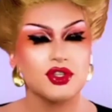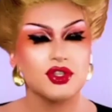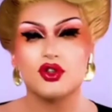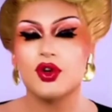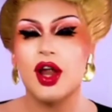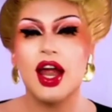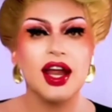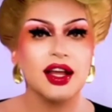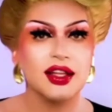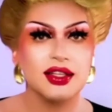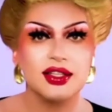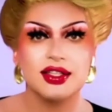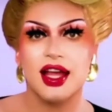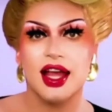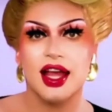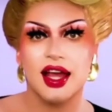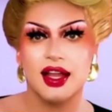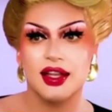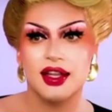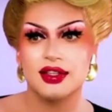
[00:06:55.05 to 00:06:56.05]

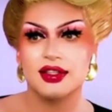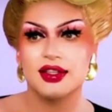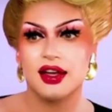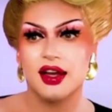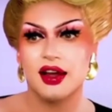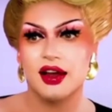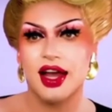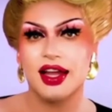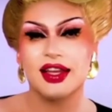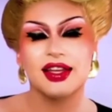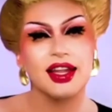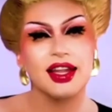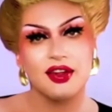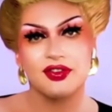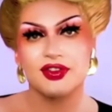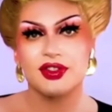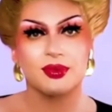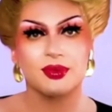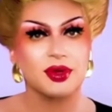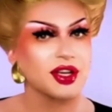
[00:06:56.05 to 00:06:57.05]
strengths and
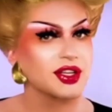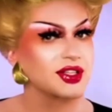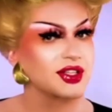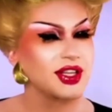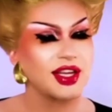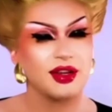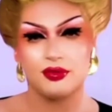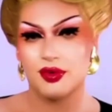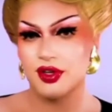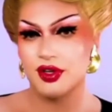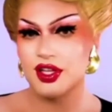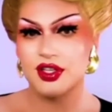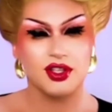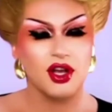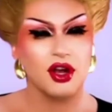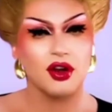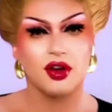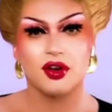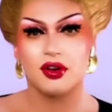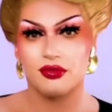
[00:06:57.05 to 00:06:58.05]
gifts, because they really
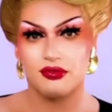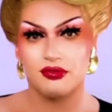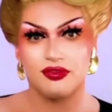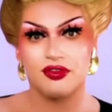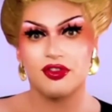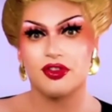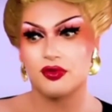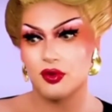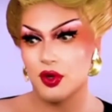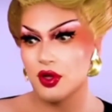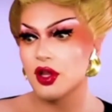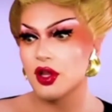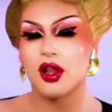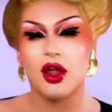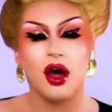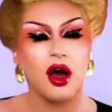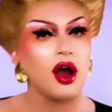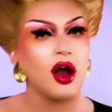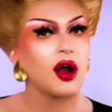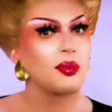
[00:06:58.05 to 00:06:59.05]
saw her through a
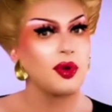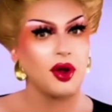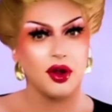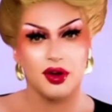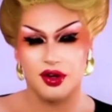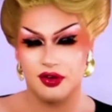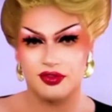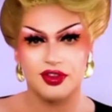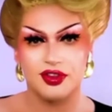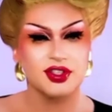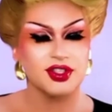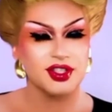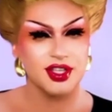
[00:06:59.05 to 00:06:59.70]
long part of